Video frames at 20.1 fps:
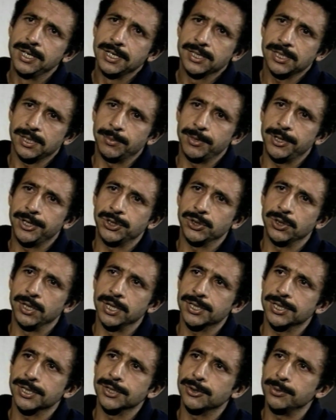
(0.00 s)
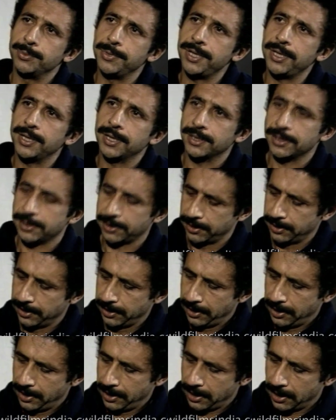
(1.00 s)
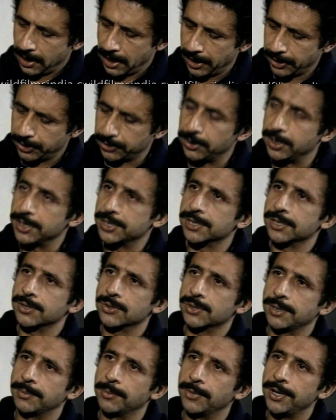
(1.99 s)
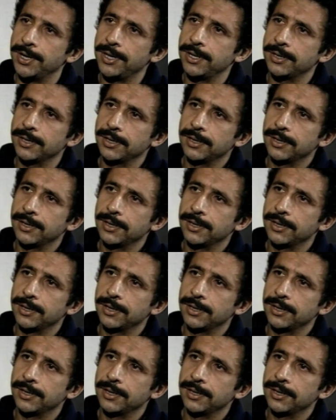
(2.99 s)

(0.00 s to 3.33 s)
somebody should listen to me and I should listen to somebody.